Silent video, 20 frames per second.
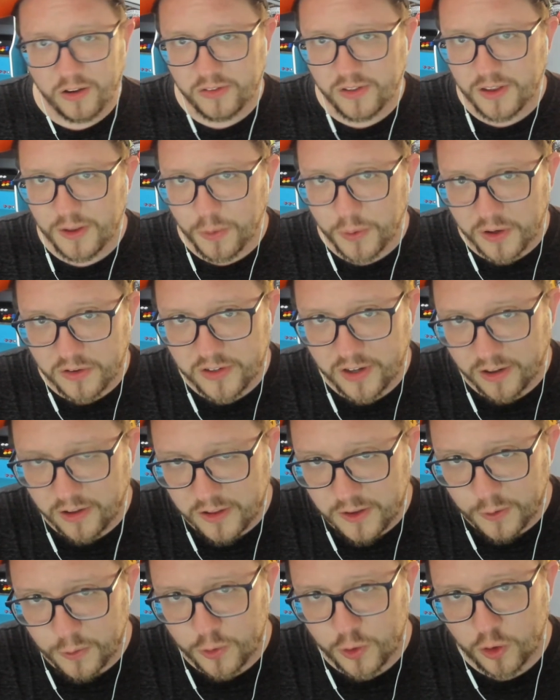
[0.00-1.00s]
that you can tell a
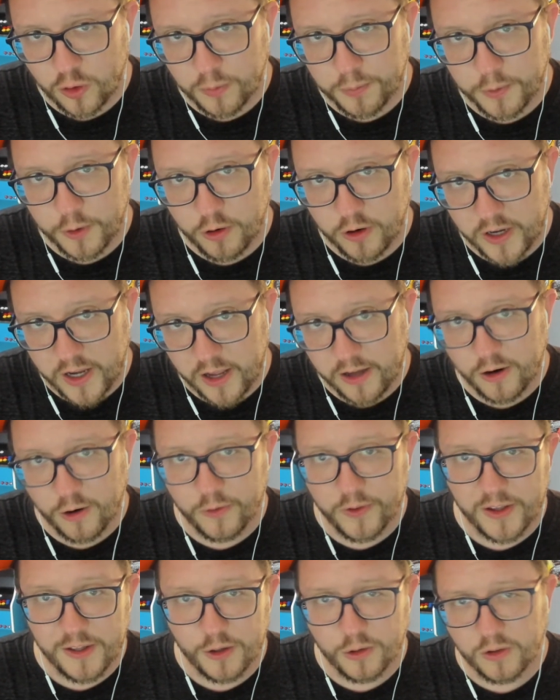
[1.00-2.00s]
YouTube creator
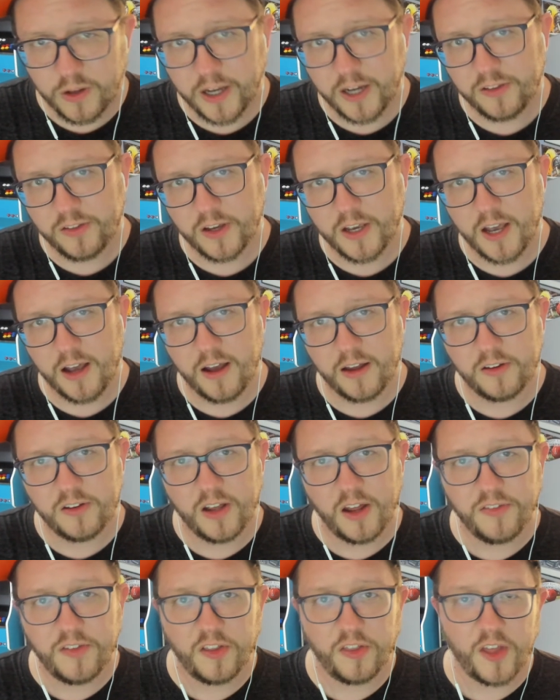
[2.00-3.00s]
that you like the
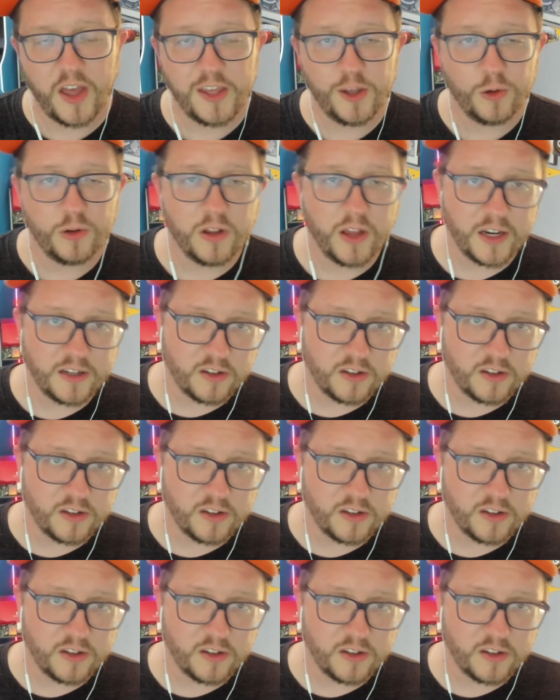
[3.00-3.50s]
content and that you'd like